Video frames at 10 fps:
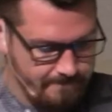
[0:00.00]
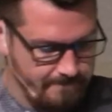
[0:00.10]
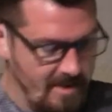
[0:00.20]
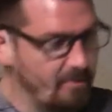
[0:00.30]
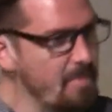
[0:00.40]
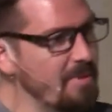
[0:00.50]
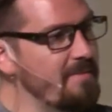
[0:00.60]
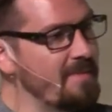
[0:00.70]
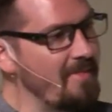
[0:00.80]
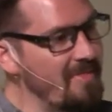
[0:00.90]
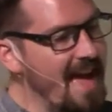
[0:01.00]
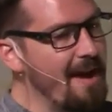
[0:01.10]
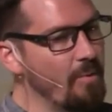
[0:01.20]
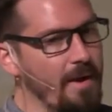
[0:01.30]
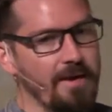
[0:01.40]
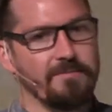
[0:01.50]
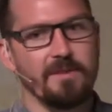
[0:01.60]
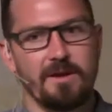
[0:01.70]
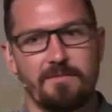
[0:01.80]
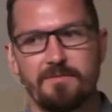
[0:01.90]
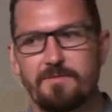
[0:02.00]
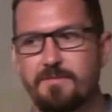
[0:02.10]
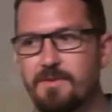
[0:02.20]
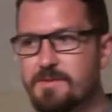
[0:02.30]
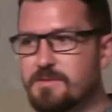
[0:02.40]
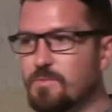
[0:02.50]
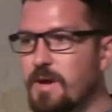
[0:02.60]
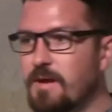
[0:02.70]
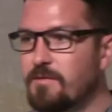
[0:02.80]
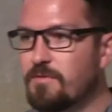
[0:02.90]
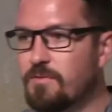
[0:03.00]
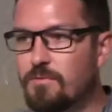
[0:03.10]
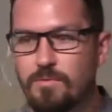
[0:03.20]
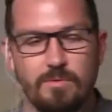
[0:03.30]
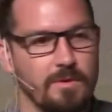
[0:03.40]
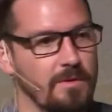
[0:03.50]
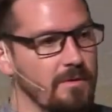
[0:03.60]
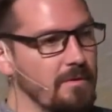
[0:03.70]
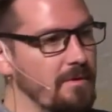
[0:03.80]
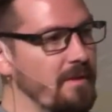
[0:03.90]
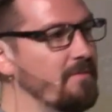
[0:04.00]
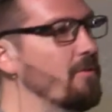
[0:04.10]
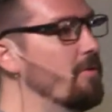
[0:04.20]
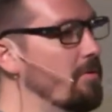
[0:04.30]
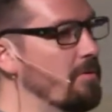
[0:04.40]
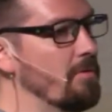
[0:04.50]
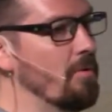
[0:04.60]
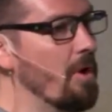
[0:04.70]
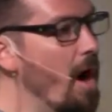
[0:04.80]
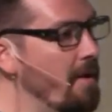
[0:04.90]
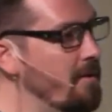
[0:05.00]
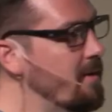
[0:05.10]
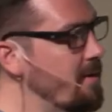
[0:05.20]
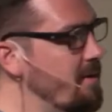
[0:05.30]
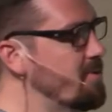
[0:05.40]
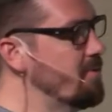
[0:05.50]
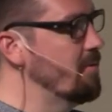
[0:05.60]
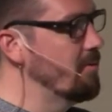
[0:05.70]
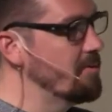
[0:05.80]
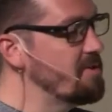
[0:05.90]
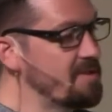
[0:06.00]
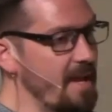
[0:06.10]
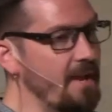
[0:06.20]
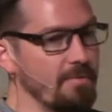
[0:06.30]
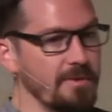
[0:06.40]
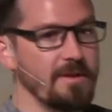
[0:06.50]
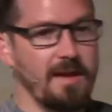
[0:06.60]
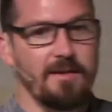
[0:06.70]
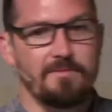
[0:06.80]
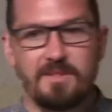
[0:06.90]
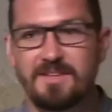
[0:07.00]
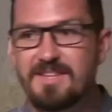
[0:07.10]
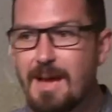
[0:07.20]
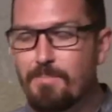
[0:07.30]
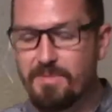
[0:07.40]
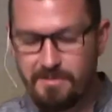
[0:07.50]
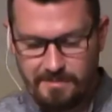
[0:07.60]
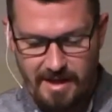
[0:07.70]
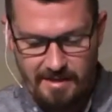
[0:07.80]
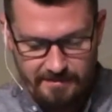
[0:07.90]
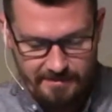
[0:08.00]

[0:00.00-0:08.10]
if we believe that that way of love is the way to eternal or unconditional or sacred life, the depth of life,